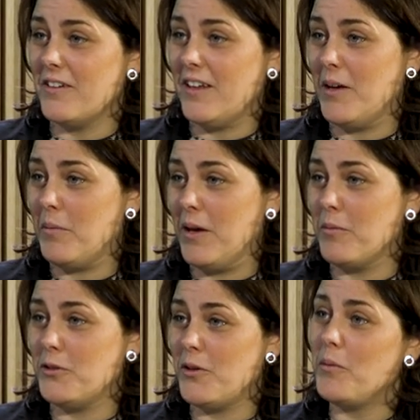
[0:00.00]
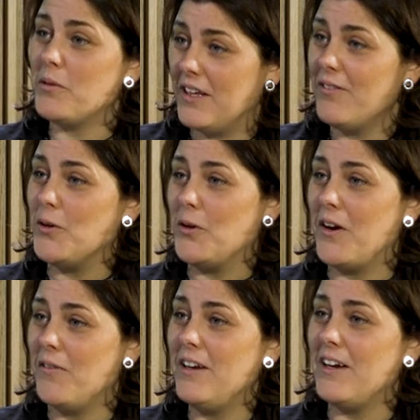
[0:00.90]
Uh, be able to, I would give you an
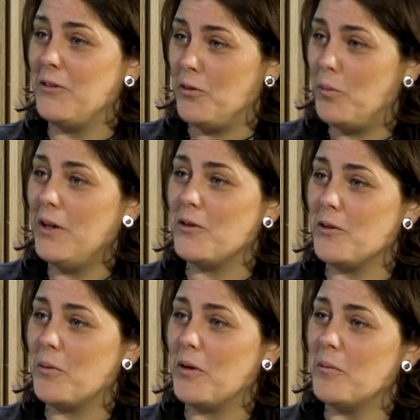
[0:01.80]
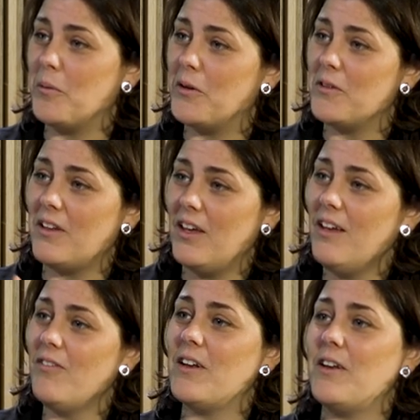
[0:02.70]
arena to speak to the world, because
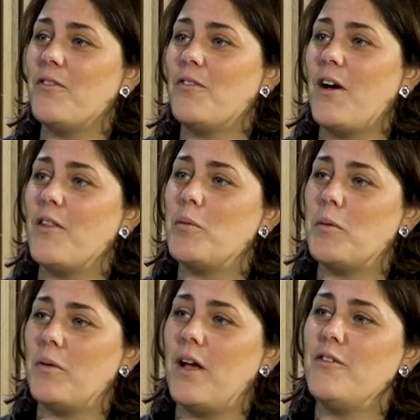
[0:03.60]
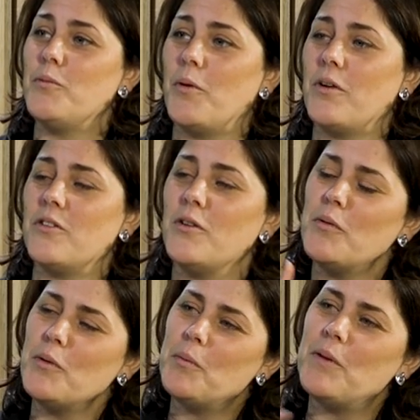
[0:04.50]
even if other people have spoken to it, it
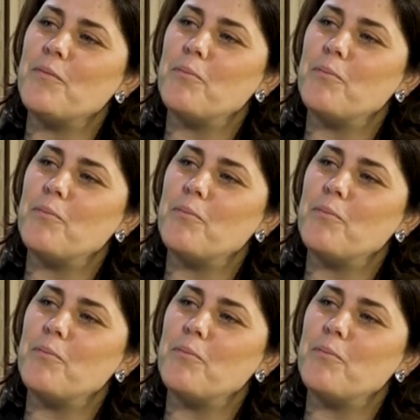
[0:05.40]
would be